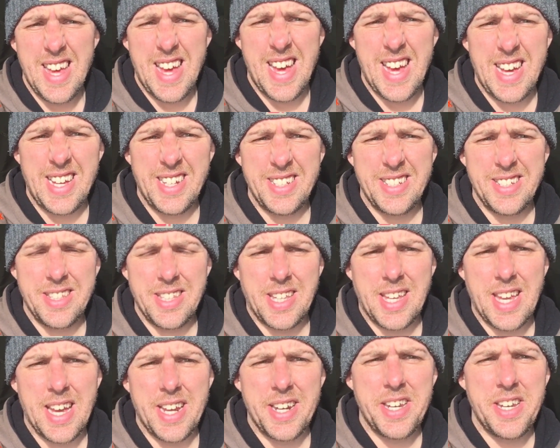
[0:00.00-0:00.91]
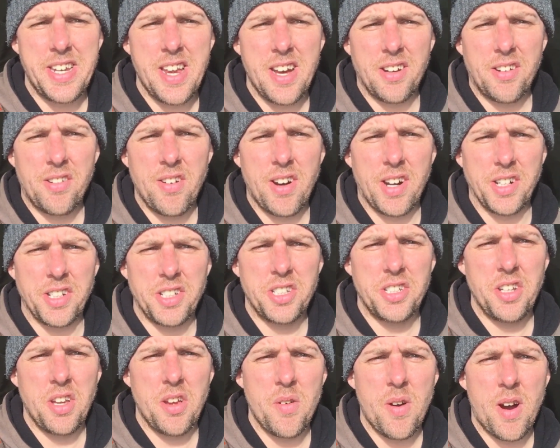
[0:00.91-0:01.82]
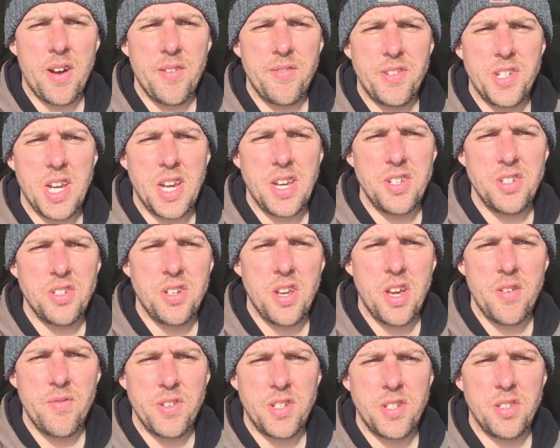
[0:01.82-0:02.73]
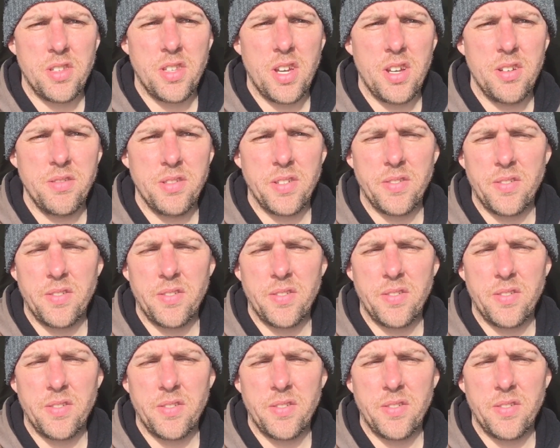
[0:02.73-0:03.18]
and the Candy Nut Crush, so I've changed over to those.